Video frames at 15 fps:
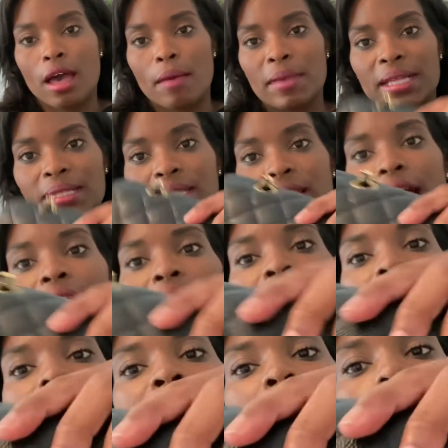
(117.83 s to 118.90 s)
It's got
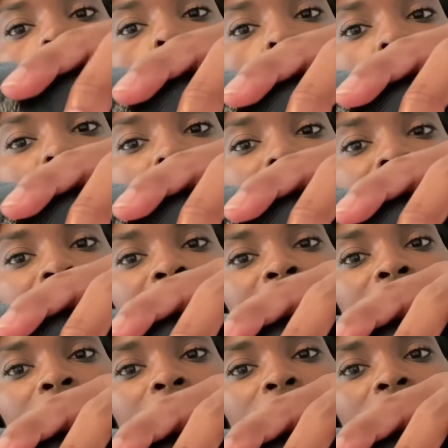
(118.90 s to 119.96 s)
a gold
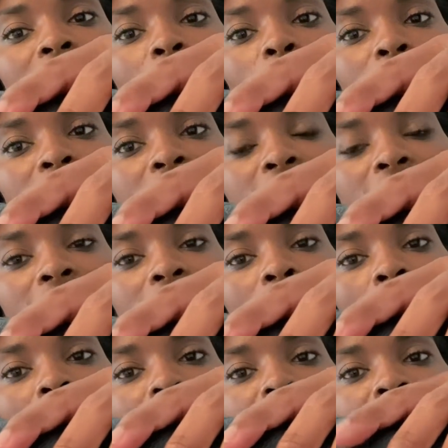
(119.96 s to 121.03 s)
plated double C
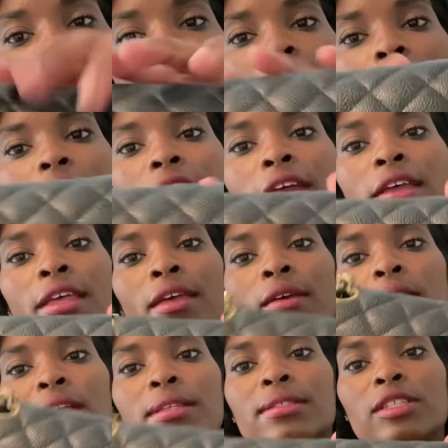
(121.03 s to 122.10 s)
on there.
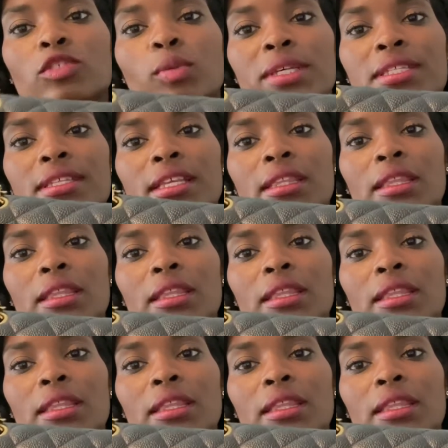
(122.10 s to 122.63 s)
It's a twist and